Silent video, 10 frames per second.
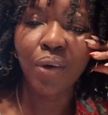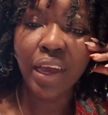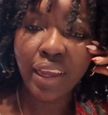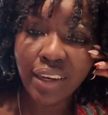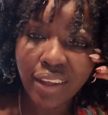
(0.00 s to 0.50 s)

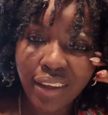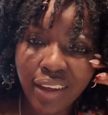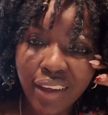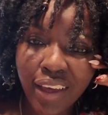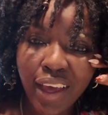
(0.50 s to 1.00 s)
wine
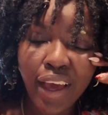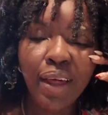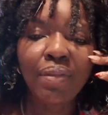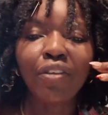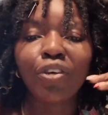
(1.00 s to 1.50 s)

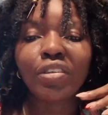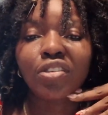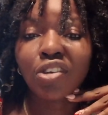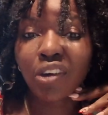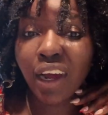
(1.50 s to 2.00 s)
and my voice
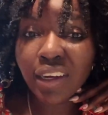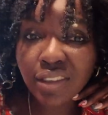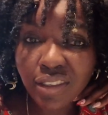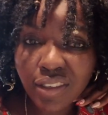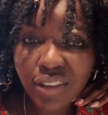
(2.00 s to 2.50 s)
is
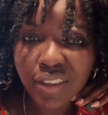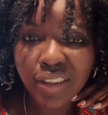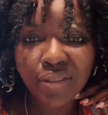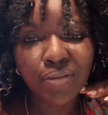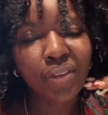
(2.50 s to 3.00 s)
cracked.
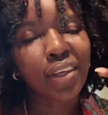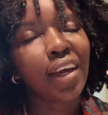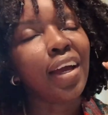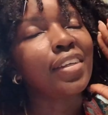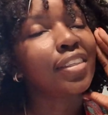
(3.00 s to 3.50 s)

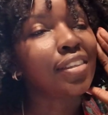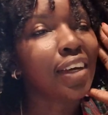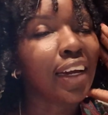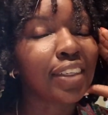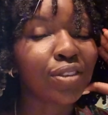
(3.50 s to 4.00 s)
I need
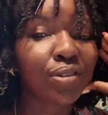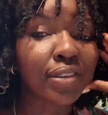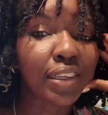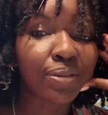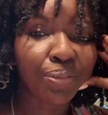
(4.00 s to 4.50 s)
to
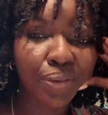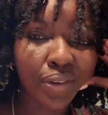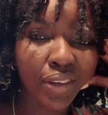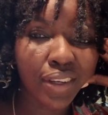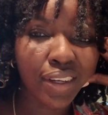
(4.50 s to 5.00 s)
sleep.
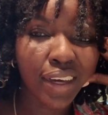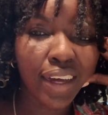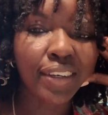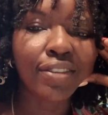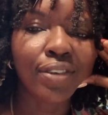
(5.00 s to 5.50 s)
I
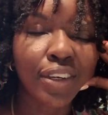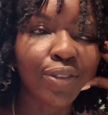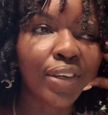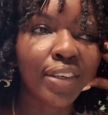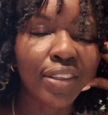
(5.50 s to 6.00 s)

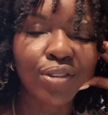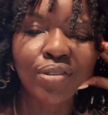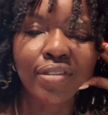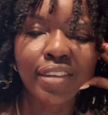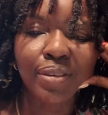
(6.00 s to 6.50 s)
really need to
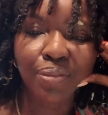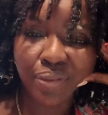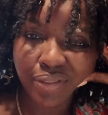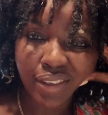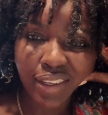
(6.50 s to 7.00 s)
sleep.
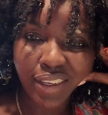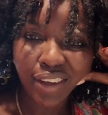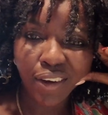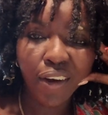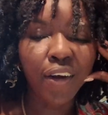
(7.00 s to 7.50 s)

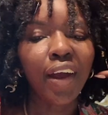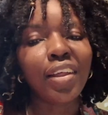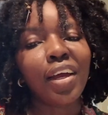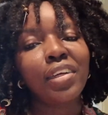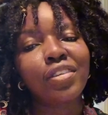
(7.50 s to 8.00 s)
All right,
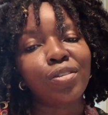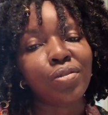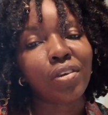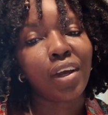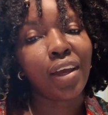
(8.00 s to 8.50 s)
guys,
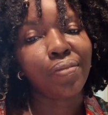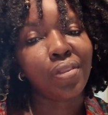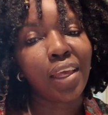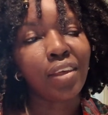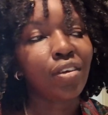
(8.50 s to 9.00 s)
subscribe.
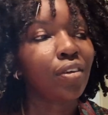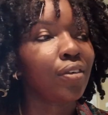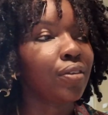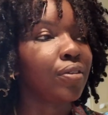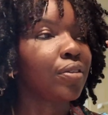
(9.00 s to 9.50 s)
Thank
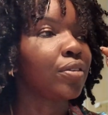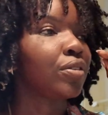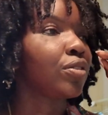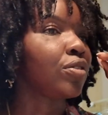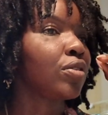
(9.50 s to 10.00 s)
you.
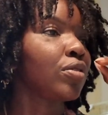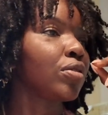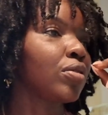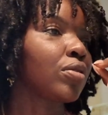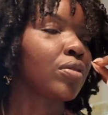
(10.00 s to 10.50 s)
Zuzu.